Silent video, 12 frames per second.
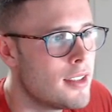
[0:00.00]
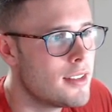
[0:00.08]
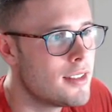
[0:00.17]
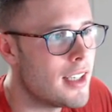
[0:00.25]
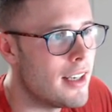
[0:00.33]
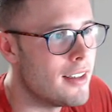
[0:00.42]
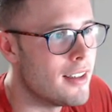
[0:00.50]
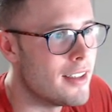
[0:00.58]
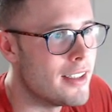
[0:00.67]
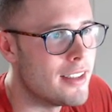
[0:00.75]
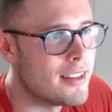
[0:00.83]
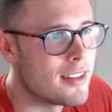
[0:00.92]

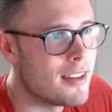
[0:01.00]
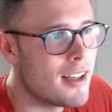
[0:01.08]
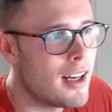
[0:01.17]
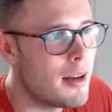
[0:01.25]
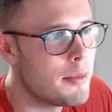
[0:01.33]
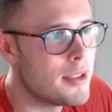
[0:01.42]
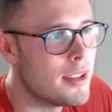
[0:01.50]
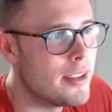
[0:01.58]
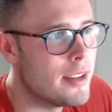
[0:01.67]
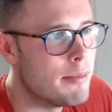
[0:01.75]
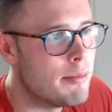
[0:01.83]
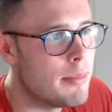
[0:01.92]
10-9. He's got
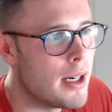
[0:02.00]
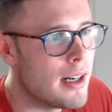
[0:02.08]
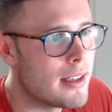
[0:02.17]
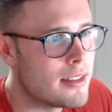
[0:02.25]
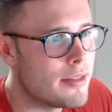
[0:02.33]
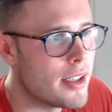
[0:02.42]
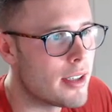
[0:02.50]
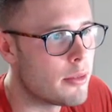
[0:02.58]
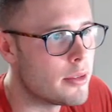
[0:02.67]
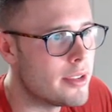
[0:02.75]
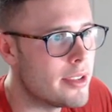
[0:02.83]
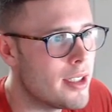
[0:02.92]
absolutely bags of
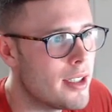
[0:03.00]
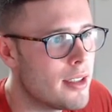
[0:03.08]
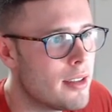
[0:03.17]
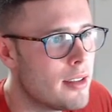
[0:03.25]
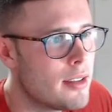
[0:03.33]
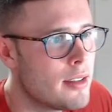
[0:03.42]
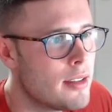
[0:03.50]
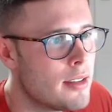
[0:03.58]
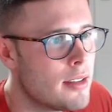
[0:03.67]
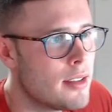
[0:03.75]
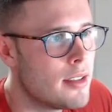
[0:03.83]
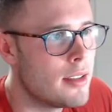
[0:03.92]
equity there.
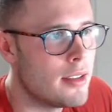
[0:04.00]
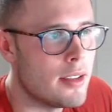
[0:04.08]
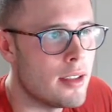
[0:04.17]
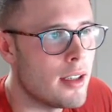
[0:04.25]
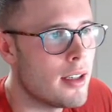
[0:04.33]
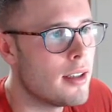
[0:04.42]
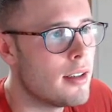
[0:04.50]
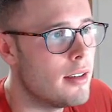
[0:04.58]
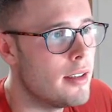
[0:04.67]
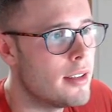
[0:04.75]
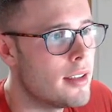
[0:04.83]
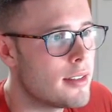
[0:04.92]
Yeah, and he does